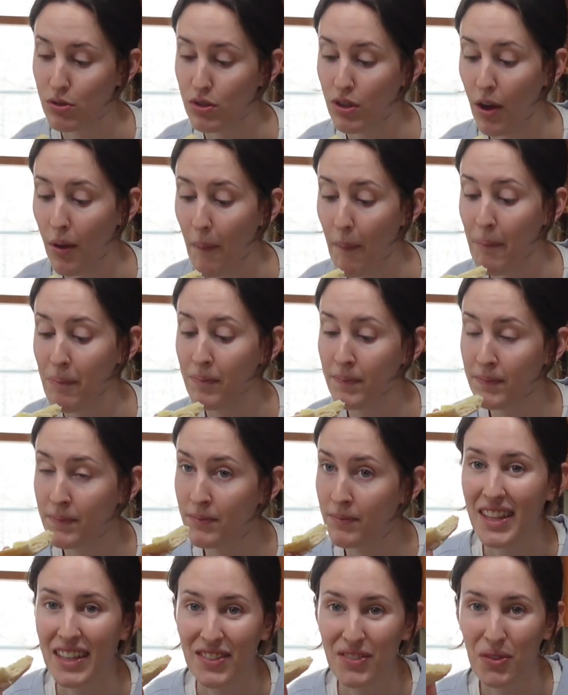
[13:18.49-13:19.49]
So
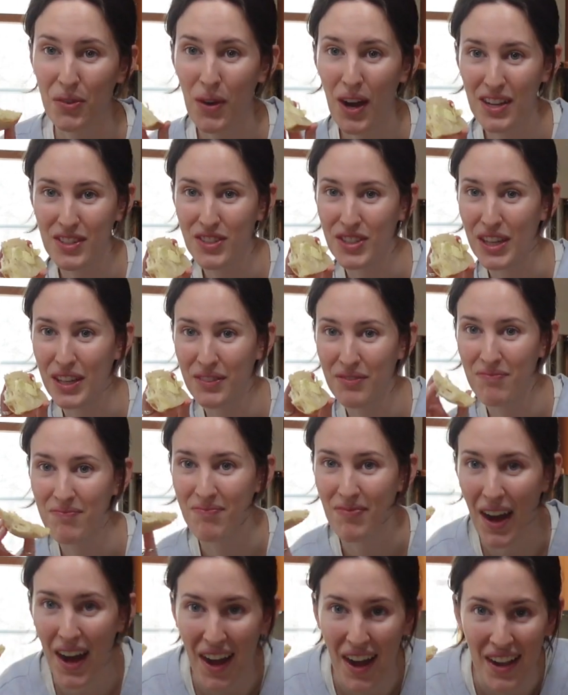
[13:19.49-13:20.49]
thanks for watching.
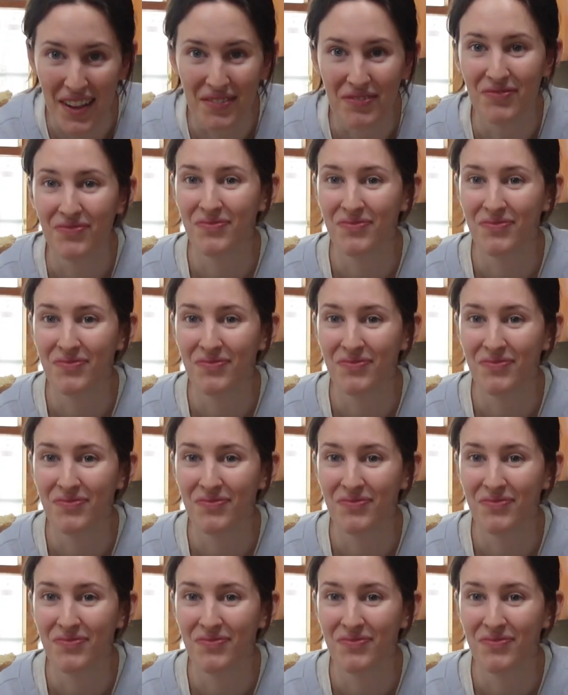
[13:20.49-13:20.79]
Bye.